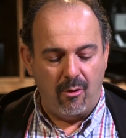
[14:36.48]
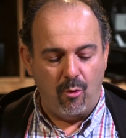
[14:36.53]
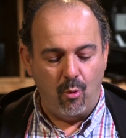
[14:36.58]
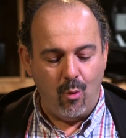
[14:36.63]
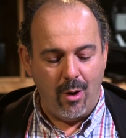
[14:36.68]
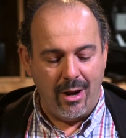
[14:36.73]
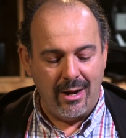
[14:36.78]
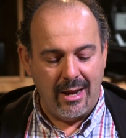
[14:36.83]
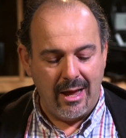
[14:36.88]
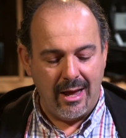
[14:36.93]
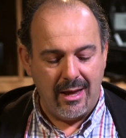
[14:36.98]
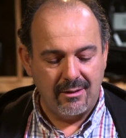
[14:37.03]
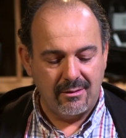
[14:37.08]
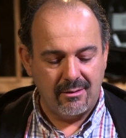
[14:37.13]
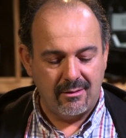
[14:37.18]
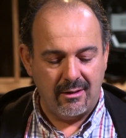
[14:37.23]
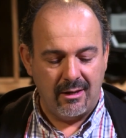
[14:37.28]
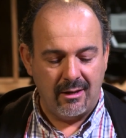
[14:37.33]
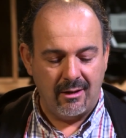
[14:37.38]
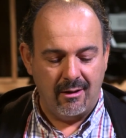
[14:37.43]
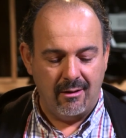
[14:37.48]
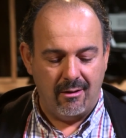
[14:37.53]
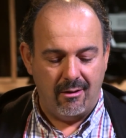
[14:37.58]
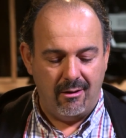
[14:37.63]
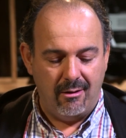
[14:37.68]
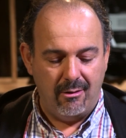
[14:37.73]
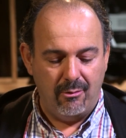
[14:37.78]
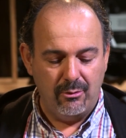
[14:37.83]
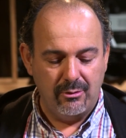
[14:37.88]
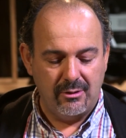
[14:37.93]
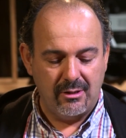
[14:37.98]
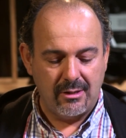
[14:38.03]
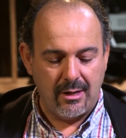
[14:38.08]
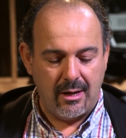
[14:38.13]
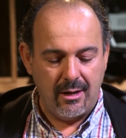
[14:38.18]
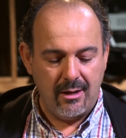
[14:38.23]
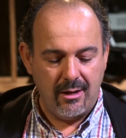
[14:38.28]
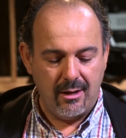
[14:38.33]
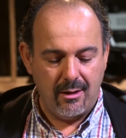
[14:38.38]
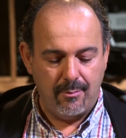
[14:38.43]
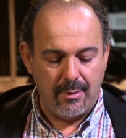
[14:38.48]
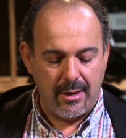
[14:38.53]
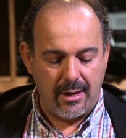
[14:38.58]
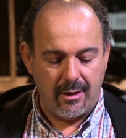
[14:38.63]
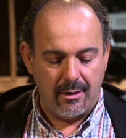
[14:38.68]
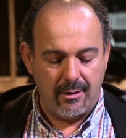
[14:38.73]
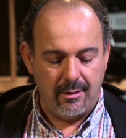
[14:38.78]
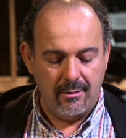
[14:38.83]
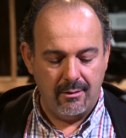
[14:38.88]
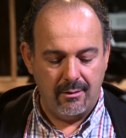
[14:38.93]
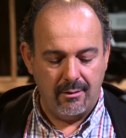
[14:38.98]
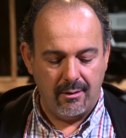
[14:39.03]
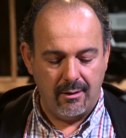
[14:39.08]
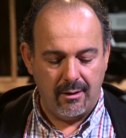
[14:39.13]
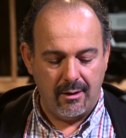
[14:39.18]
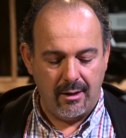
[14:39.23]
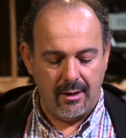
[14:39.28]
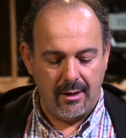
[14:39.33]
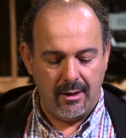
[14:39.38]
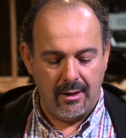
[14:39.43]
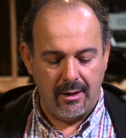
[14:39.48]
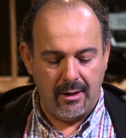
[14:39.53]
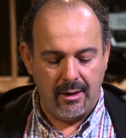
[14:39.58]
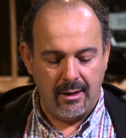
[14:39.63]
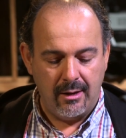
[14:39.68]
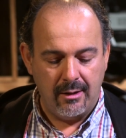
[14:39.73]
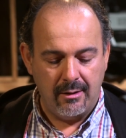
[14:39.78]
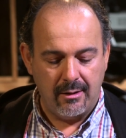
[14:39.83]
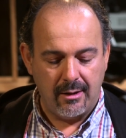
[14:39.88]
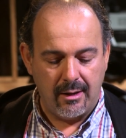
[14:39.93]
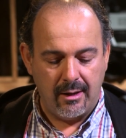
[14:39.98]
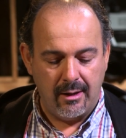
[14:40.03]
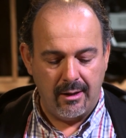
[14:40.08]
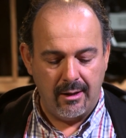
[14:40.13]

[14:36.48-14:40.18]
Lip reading: one last thing I would say about it, and